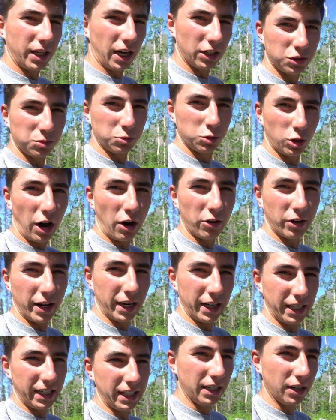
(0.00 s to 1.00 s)
catch some trout
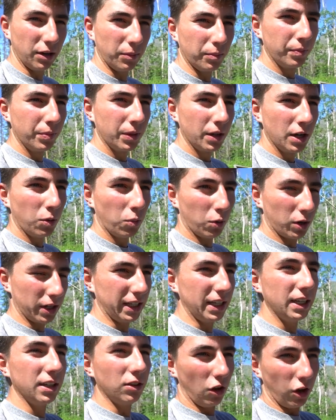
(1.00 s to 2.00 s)
and eat them. We're
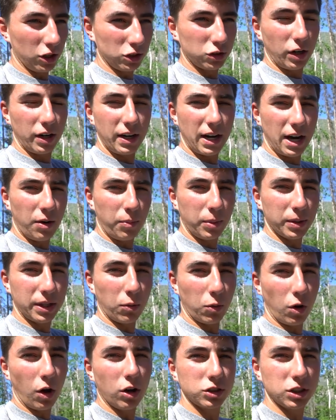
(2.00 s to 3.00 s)
gonna eat lunch right now, but
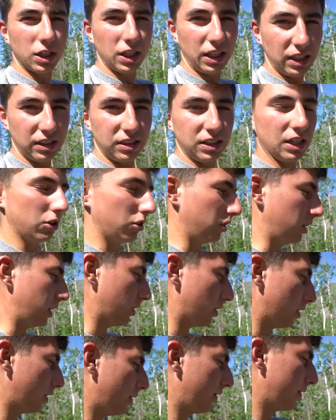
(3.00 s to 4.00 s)
then we're also gonna eat dinner
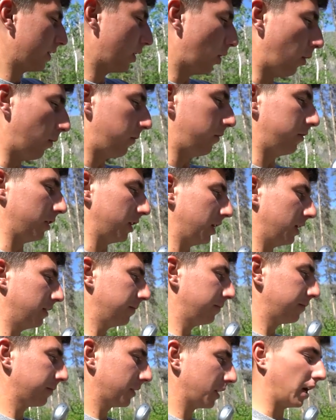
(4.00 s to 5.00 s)
here, hopefully,
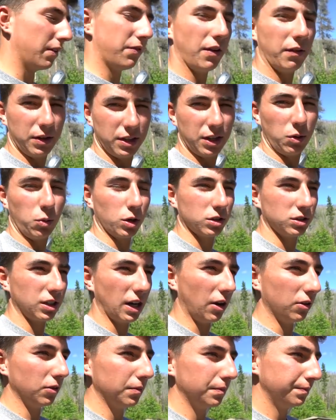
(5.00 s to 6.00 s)
if everything works
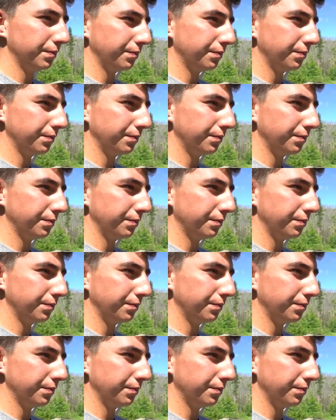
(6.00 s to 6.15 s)
out.